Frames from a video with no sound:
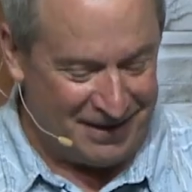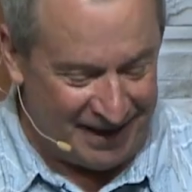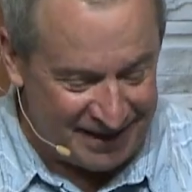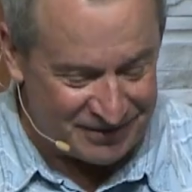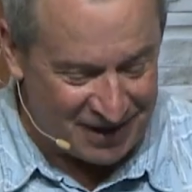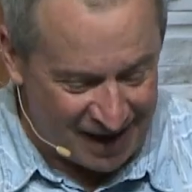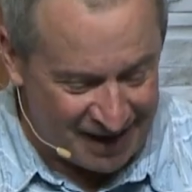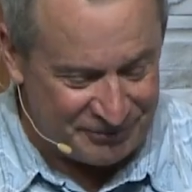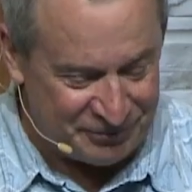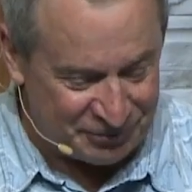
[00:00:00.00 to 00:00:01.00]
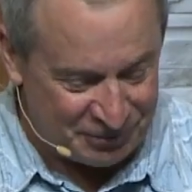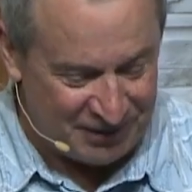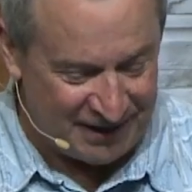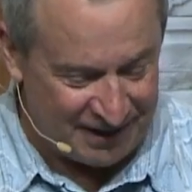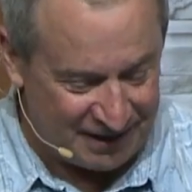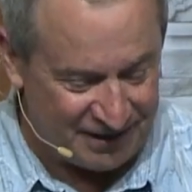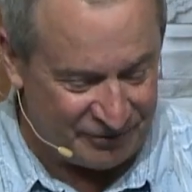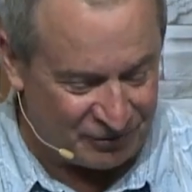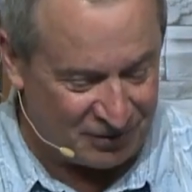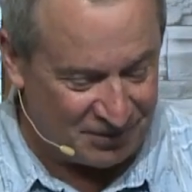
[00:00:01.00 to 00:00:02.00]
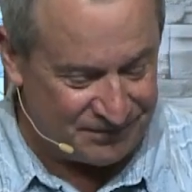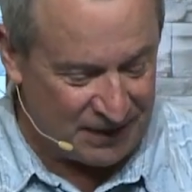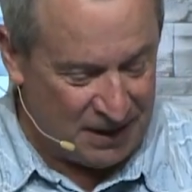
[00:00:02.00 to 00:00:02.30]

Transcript: Is God truly in control?